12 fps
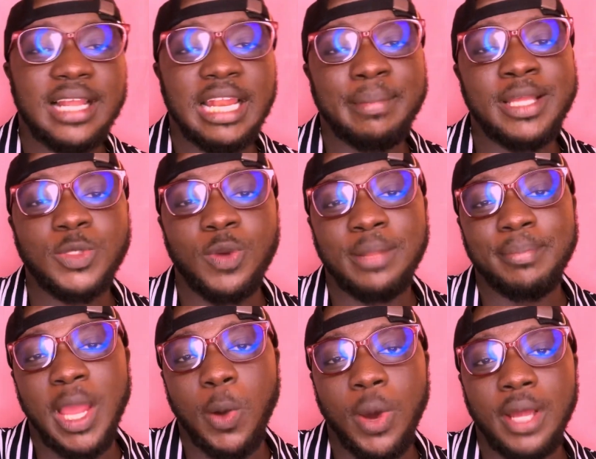elements one
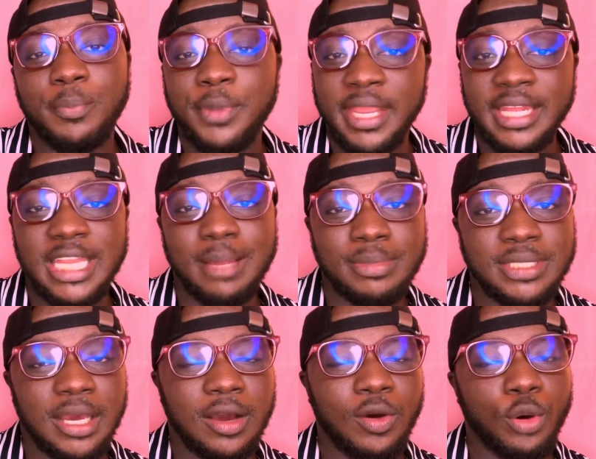by one, breaking them
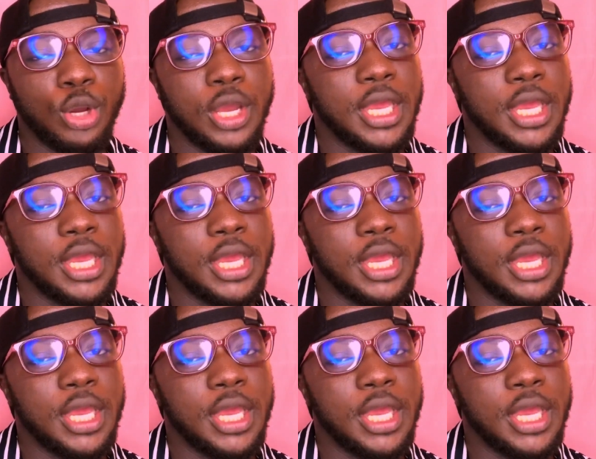down,